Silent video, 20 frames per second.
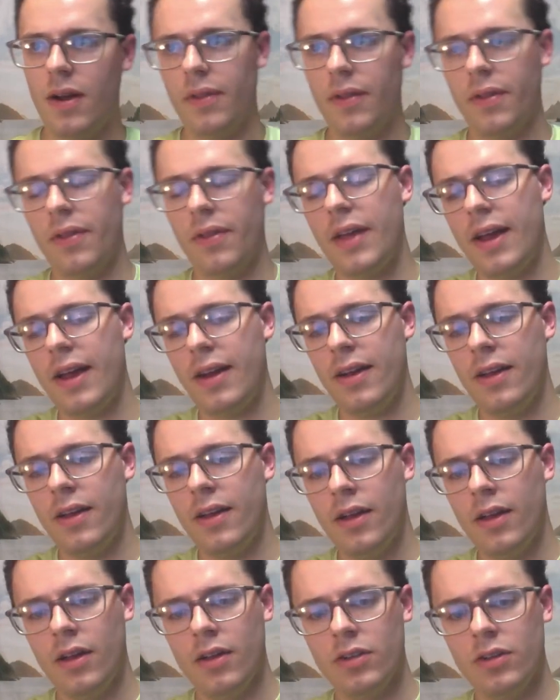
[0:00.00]
Other than that,
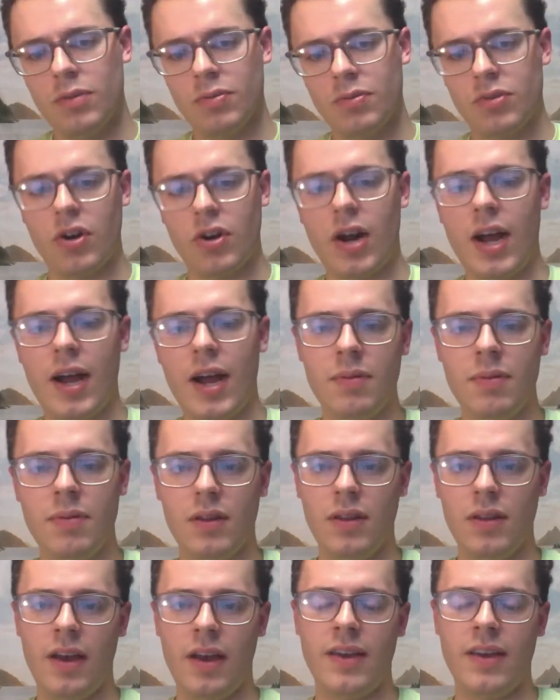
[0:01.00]

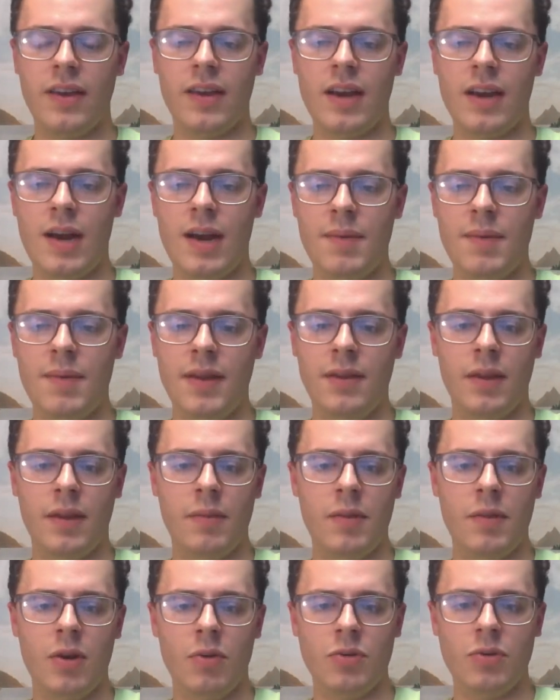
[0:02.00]
subscribe, like, and comment.
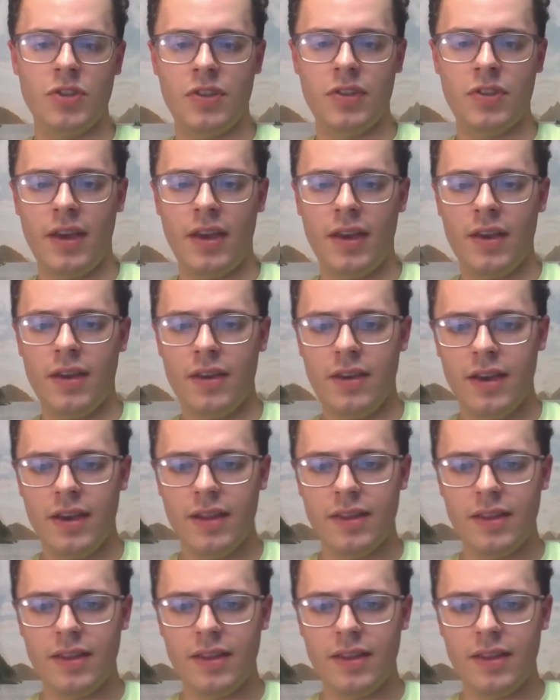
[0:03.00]
Let me know what you think.